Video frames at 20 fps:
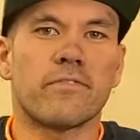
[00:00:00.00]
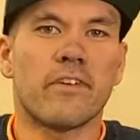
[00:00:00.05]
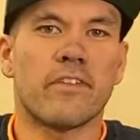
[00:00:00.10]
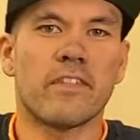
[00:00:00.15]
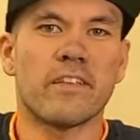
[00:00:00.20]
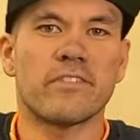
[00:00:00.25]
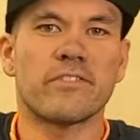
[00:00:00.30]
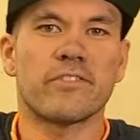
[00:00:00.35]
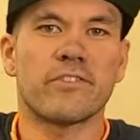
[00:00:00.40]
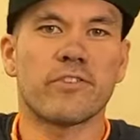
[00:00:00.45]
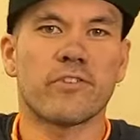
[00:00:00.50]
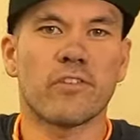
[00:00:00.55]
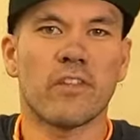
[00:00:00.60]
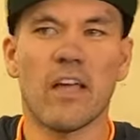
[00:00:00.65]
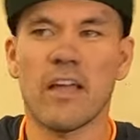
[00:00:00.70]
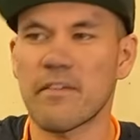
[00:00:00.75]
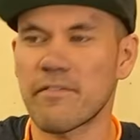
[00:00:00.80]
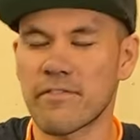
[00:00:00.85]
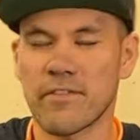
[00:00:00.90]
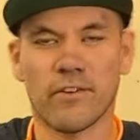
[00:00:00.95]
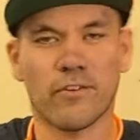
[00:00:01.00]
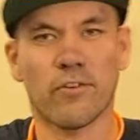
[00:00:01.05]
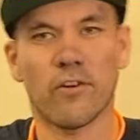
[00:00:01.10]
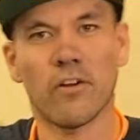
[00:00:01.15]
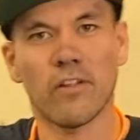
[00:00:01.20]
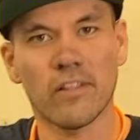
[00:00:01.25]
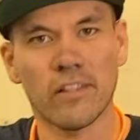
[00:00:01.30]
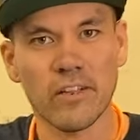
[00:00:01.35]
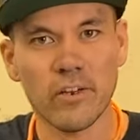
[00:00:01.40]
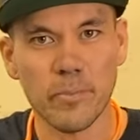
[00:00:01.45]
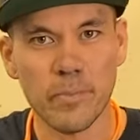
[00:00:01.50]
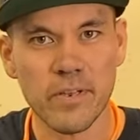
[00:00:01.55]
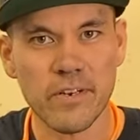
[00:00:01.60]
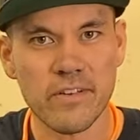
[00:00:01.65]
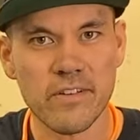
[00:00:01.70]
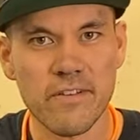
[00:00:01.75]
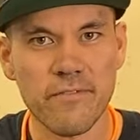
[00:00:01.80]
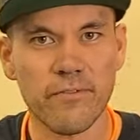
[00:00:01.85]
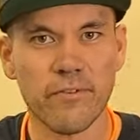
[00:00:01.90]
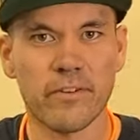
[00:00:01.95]
of these in your life that are all a little
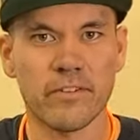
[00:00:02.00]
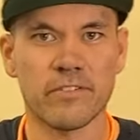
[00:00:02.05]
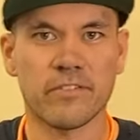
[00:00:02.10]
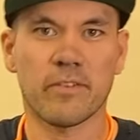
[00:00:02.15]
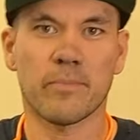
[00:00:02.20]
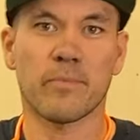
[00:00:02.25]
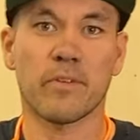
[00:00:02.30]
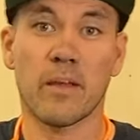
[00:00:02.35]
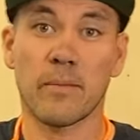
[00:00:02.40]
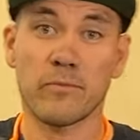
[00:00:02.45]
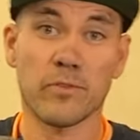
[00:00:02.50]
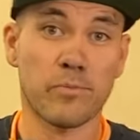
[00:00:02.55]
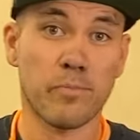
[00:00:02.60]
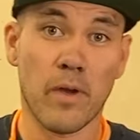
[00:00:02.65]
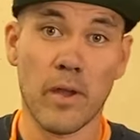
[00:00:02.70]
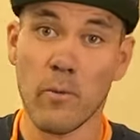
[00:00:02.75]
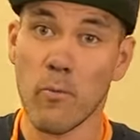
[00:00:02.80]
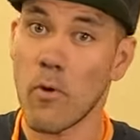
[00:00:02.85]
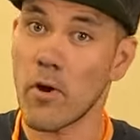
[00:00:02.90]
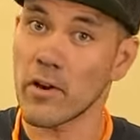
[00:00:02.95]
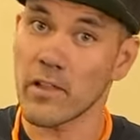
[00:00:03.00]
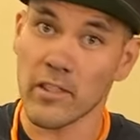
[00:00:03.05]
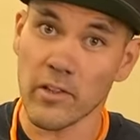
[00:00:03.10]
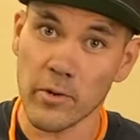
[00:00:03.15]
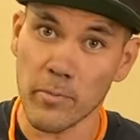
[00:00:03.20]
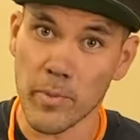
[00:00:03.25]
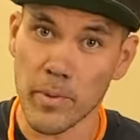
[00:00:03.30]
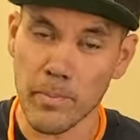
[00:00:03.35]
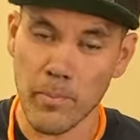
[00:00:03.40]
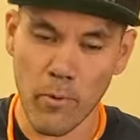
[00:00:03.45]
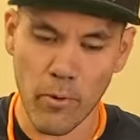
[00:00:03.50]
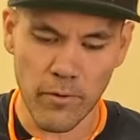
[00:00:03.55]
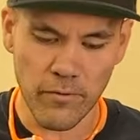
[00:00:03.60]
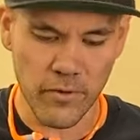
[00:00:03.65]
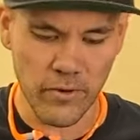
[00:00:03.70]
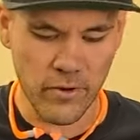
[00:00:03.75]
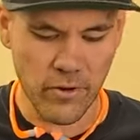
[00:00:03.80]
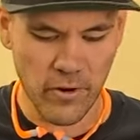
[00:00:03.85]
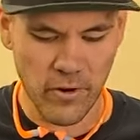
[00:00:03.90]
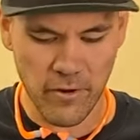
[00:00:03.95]
bit different. Sometimes you might want a little bit more of
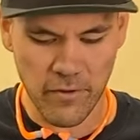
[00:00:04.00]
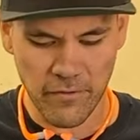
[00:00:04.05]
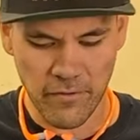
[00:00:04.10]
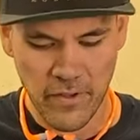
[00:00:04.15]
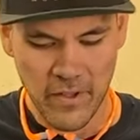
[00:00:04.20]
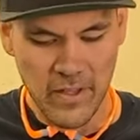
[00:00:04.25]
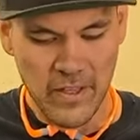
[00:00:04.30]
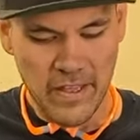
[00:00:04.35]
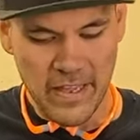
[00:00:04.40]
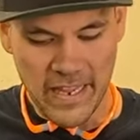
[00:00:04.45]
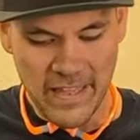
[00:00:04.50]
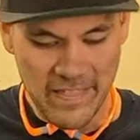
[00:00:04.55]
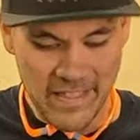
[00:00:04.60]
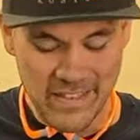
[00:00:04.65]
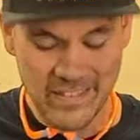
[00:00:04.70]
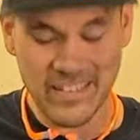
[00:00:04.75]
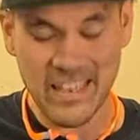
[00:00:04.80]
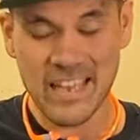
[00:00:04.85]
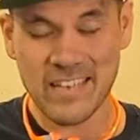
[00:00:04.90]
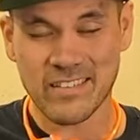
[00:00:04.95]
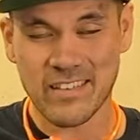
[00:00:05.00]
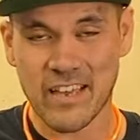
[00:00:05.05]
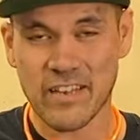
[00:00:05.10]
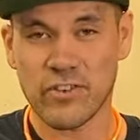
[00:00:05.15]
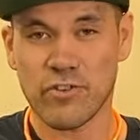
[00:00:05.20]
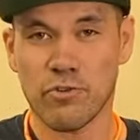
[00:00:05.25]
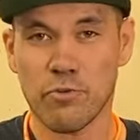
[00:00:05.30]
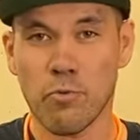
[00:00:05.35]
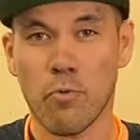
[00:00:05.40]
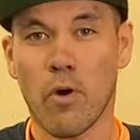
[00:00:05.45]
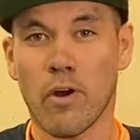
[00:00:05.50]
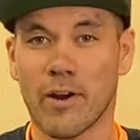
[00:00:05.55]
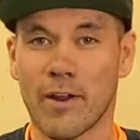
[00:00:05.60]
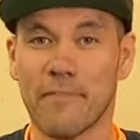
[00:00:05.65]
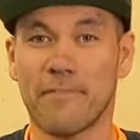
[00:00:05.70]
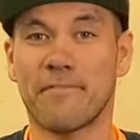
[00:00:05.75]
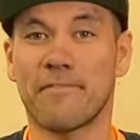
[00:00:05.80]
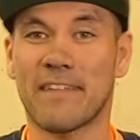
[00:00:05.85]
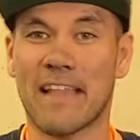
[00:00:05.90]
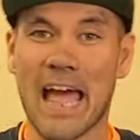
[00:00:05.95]
a curve. In this case, I do want
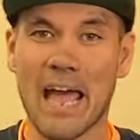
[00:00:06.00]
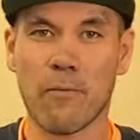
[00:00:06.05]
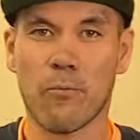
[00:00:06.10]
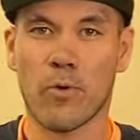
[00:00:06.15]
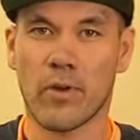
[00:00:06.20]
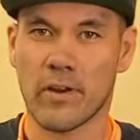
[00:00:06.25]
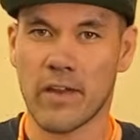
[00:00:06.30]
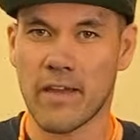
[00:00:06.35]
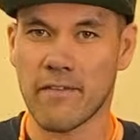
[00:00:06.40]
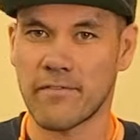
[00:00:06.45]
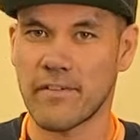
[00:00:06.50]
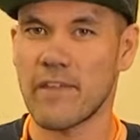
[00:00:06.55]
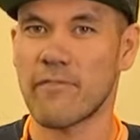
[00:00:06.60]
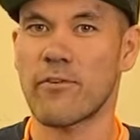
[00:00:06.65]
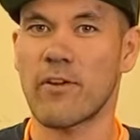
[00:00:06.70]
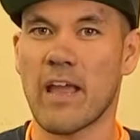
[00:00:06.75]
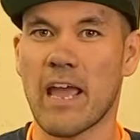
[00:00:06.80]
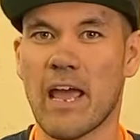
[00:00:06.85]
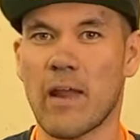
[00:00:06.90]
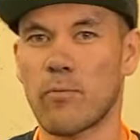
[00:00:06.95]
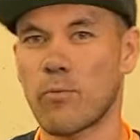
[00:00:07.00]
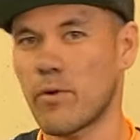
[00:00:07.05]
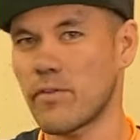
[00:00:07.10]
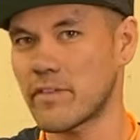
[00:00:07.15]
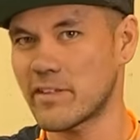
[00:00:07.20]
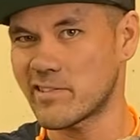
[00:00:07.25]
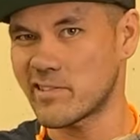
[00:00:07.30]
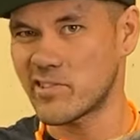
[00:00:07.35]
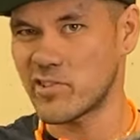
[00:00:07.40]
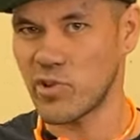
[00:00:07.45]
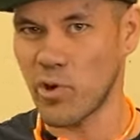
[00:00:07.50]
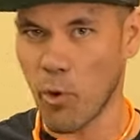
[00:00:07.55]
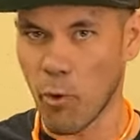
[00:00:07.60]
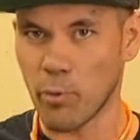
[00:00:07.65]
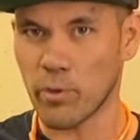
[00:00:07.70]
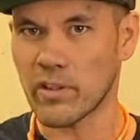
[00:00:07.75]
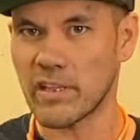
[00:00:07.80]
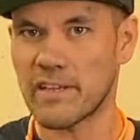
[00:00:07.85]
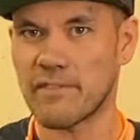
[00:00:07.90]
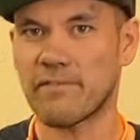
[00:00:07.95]
a flat one. I've never had one that's
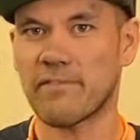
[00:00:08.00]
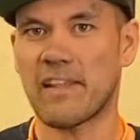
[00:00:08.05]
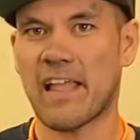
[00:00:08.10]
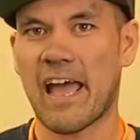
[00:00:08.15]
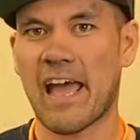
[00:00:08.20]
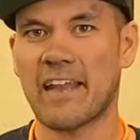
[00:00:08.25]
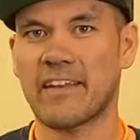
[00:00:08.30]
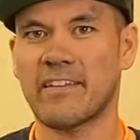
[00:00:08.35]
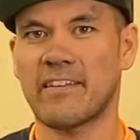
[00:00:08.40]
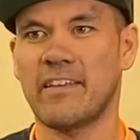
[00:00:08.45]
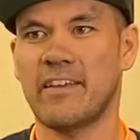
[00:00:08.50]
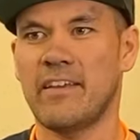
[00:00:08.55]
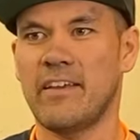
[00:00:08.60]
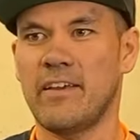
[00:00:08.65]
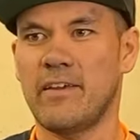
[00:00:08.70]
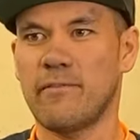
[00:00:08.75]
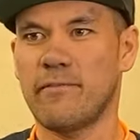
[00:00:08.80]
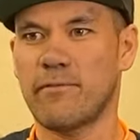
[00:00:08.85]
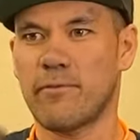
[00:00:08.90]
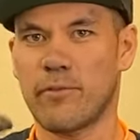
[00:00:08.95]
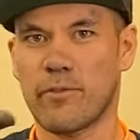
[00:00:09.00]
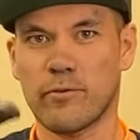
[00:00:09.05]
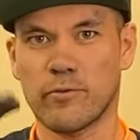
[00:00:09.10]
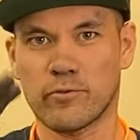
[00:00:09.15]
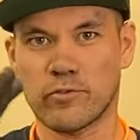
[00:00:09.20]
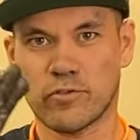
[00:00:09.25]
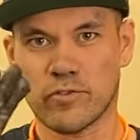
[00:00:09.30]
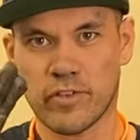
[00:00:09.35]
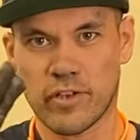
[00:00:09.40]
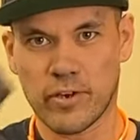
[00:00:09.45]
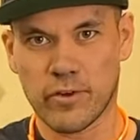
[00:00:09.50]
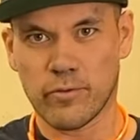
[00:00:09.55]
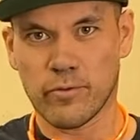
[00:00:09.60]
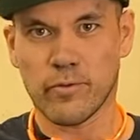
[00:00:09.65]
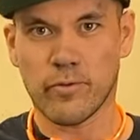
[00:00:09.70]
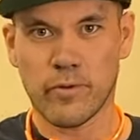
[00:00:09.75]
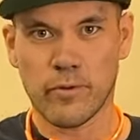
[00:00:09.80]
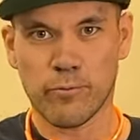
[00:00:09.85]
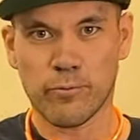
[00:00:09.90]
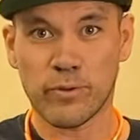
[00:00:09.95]
totally flat for those, you know,
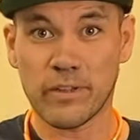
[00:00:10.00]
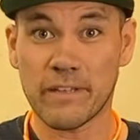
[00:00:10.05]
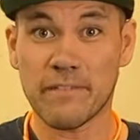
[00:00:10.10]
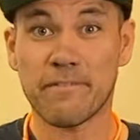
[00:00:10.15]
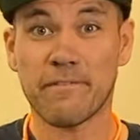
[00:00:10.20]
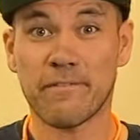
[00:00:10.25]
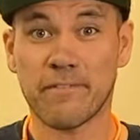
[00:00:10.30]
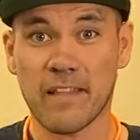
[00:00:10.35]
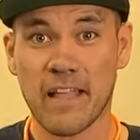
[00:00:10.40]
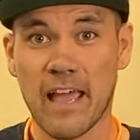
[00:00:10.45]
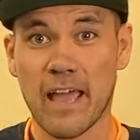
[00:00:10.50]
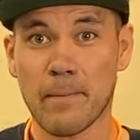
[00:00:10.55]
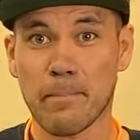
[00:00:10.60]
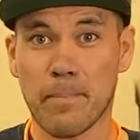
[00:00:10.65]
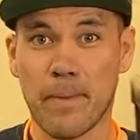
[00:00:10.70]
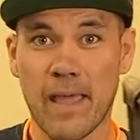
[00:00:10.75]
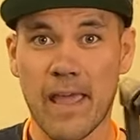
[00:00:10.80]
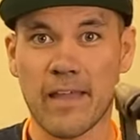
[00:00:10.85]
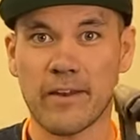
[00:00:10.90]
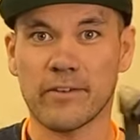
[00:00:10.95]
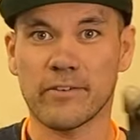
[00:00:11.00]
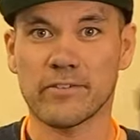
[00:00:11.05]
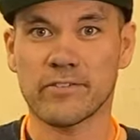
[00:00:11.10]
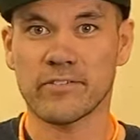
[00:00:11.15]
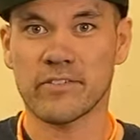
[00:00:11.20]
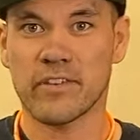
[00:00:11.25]
really flat panels,